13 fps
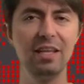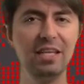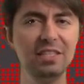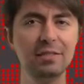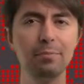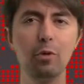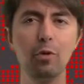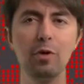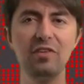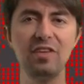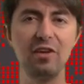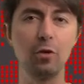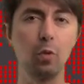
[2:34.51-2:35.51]
These
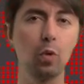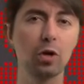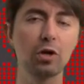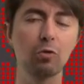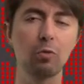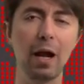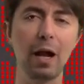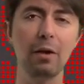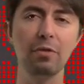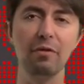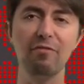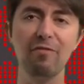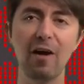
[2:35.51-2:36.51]
employees had to work
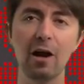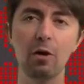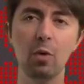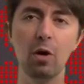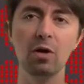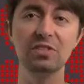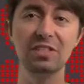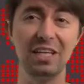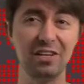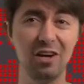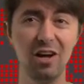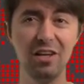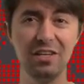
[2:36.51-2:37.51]
around the firewalls
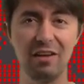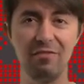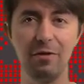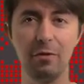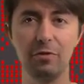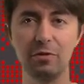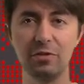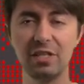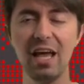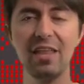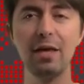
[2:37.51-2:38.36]
and content filters